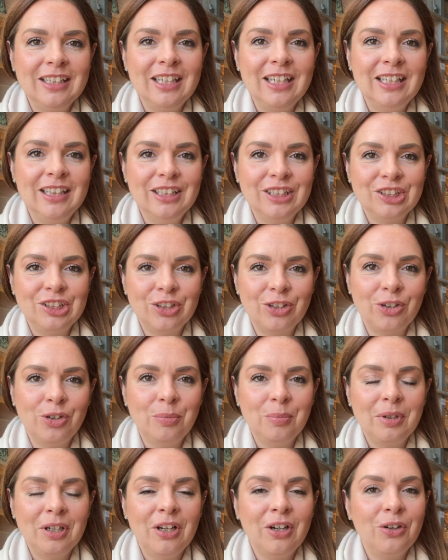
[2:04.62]
in the
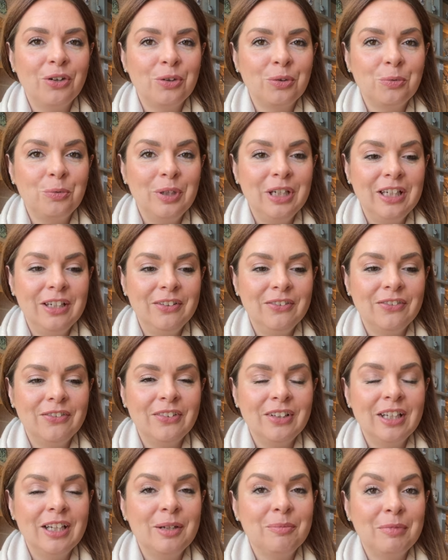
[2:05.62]
shop along with
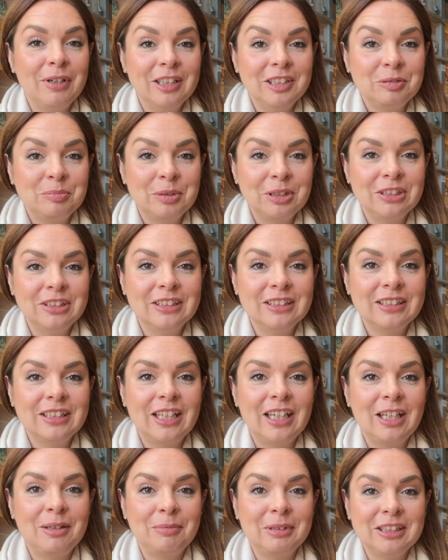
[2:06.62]
my husband's
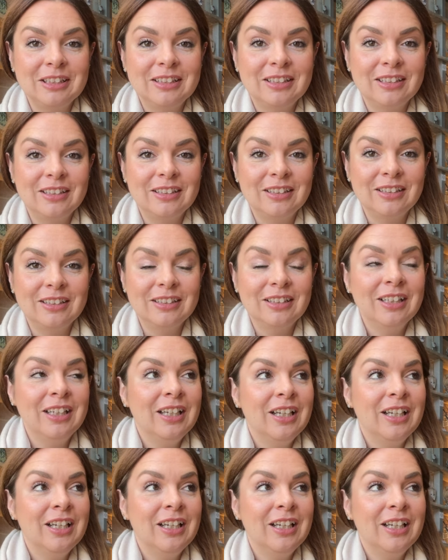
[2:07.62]
and my son,